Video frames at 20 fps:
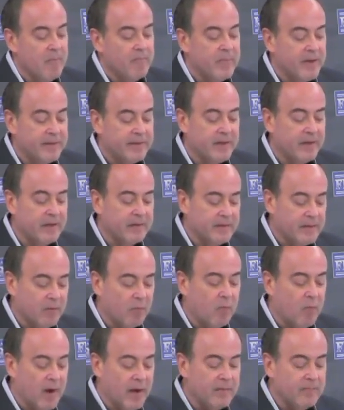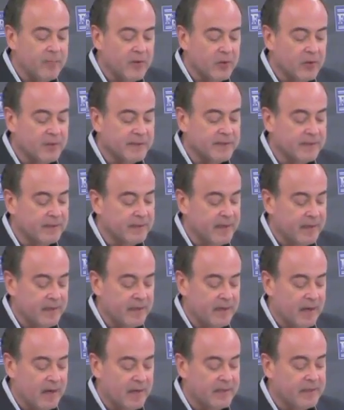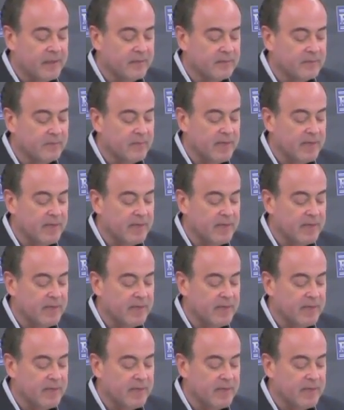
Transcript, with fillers: But the one person that gives